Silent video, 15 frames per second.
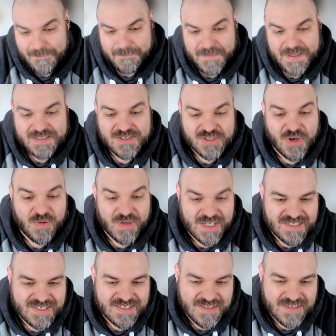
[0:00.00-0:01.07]
it's so
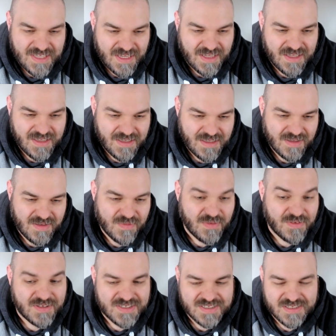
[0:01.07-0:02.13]
easy to think,
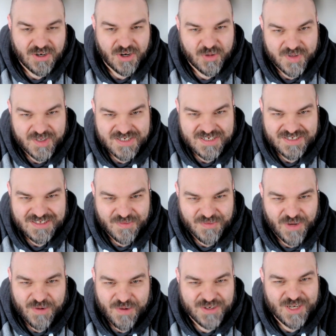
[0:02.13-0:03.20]
well, this is garbage. Like,
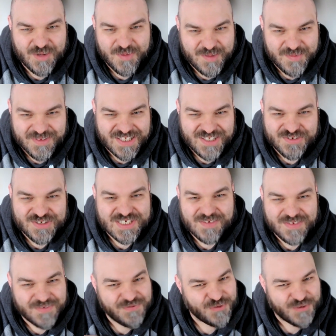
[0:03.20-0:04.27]
why would anybody, like, you just have
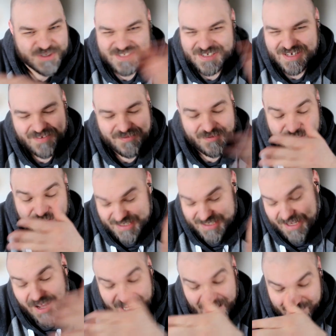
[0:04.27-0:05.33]
to force, or at
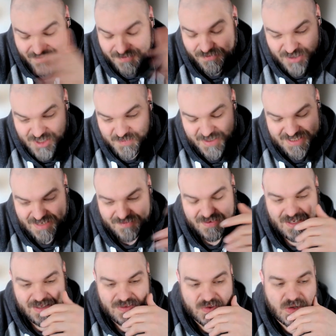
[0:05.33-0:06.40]
least I have to force myself to
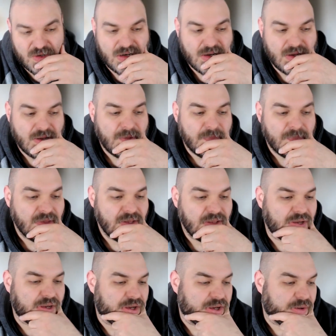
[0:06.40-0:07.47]
get through it.
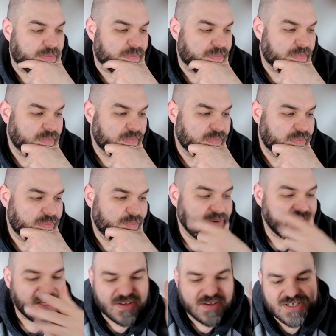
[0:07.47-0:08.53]

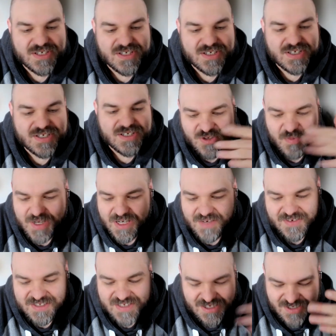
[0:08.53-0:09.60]
But there's so
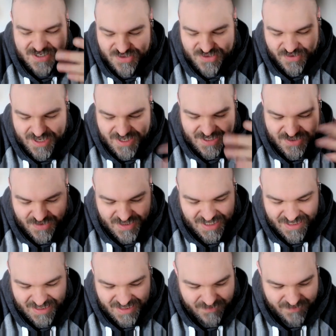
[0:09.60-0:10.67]
many different stages to writing. So
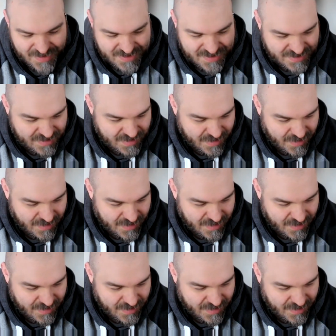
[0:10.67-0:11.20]
like if it's